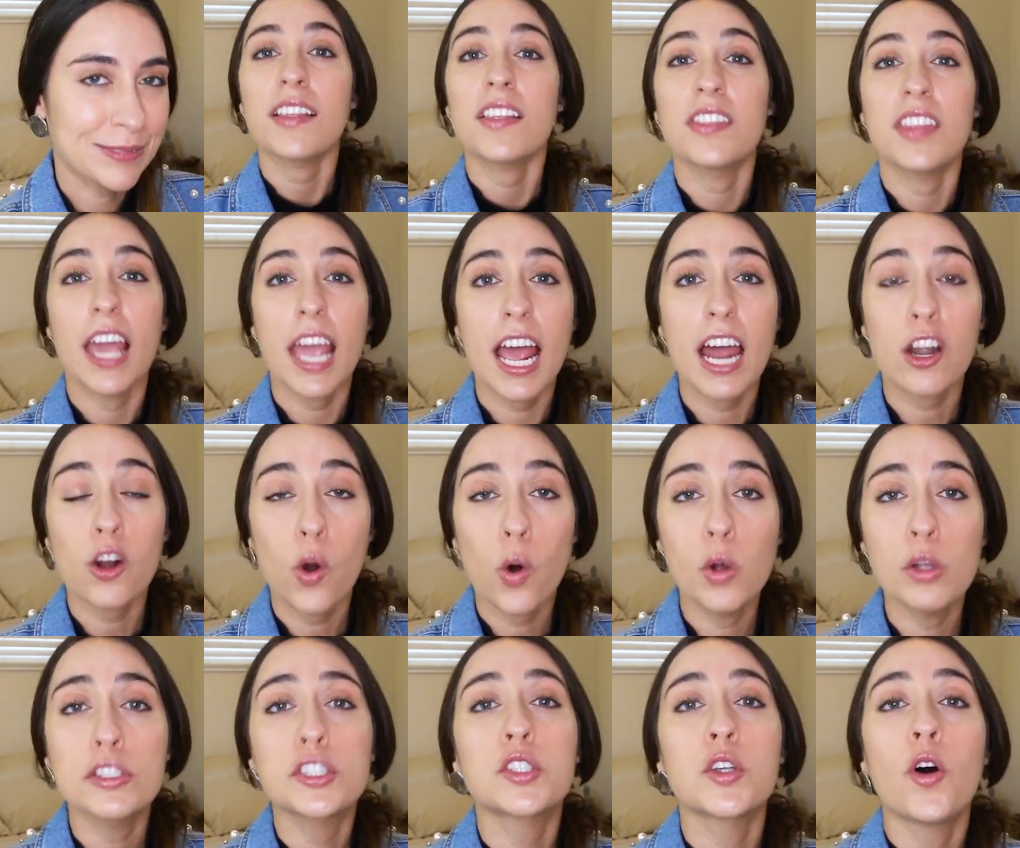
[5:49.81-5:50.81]
They are
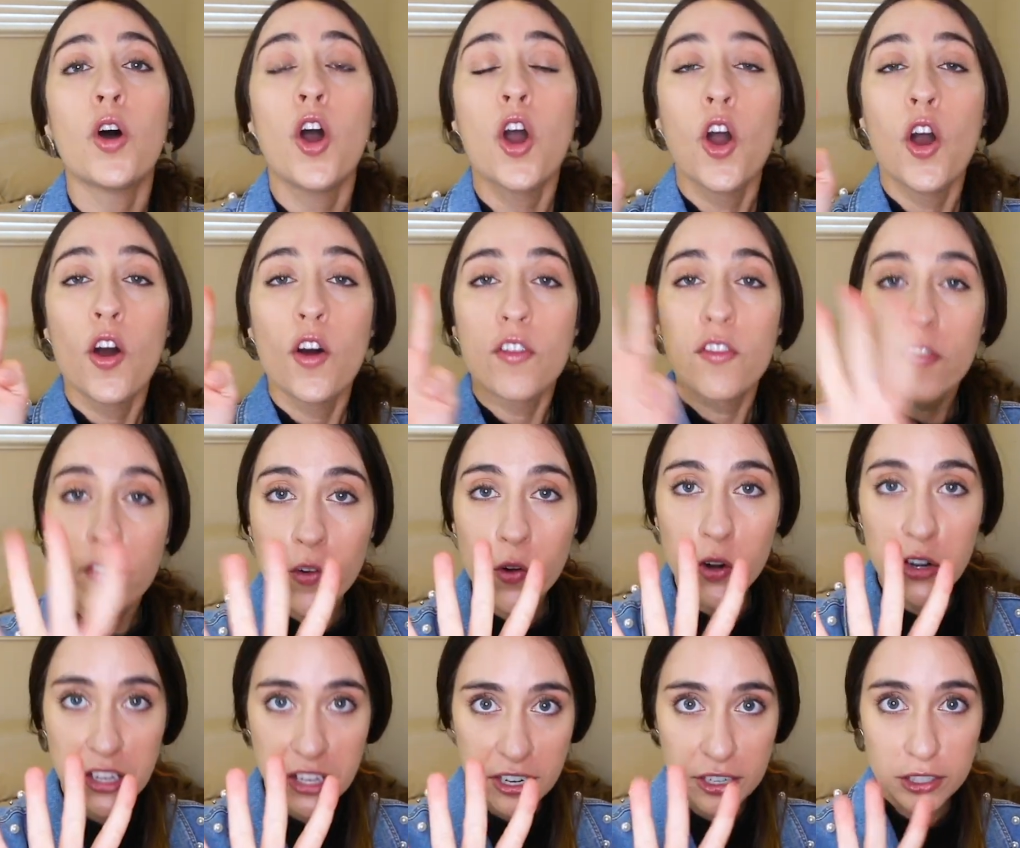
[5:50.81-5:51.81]
also
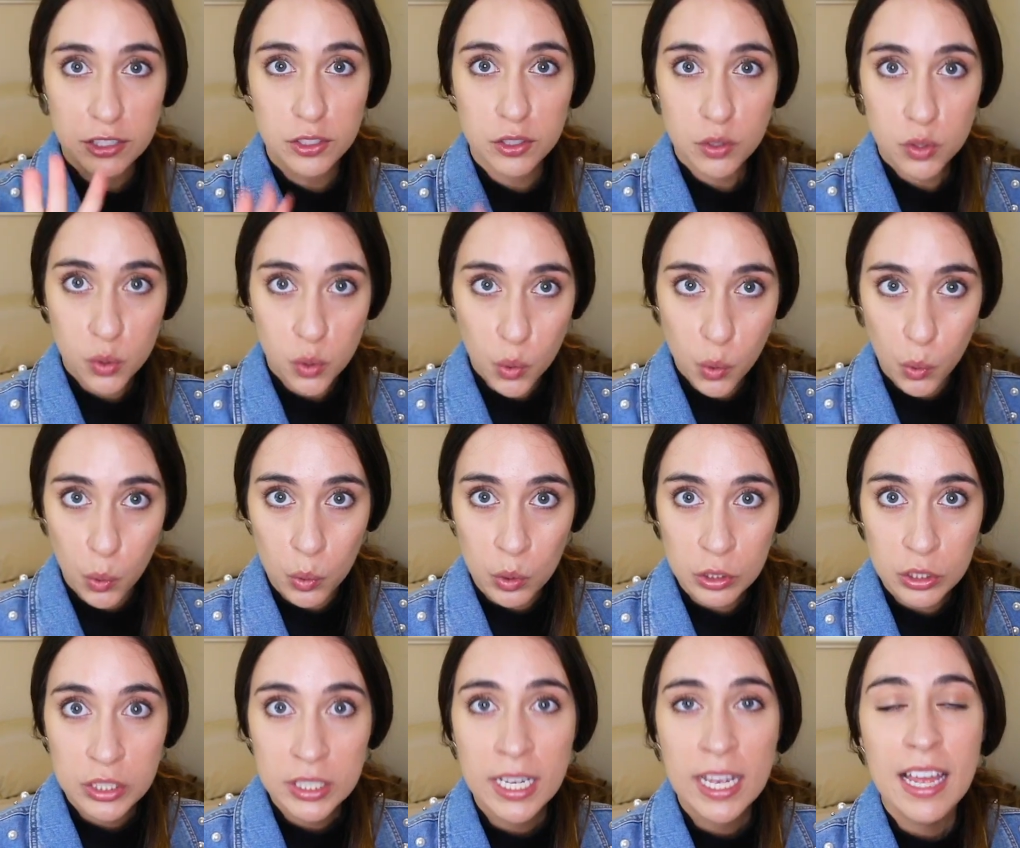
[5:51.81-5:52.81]
4 years
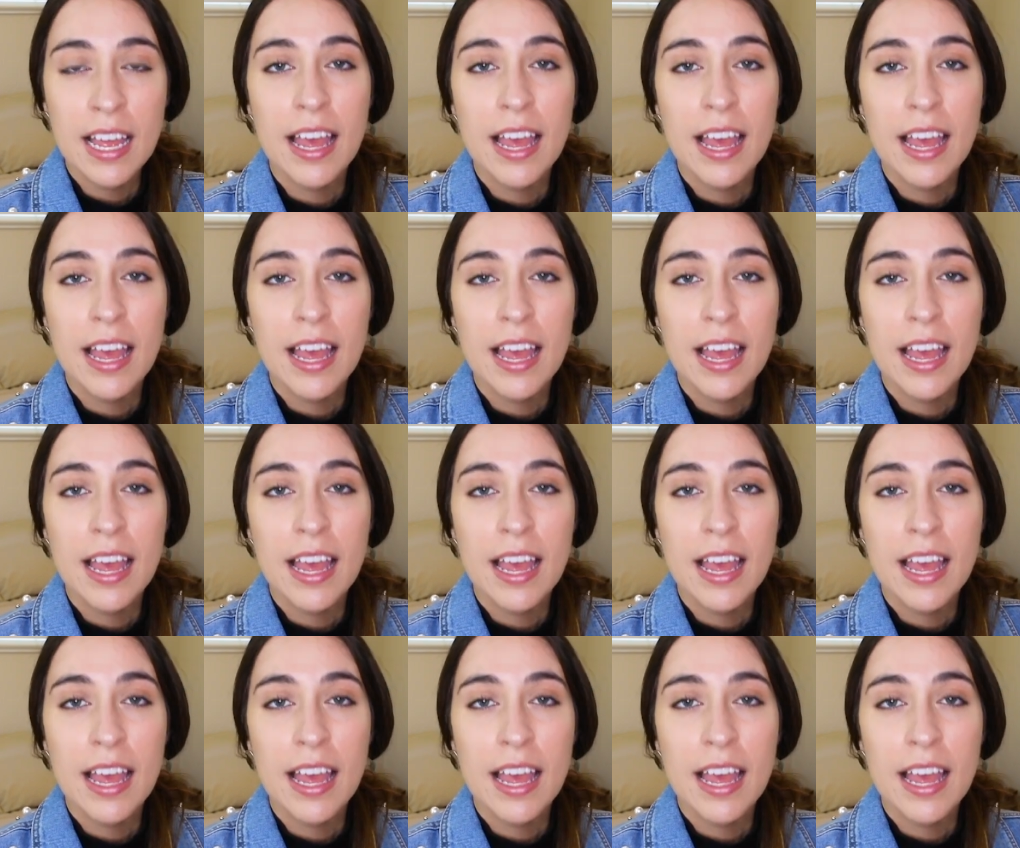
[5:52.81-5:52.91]
schools,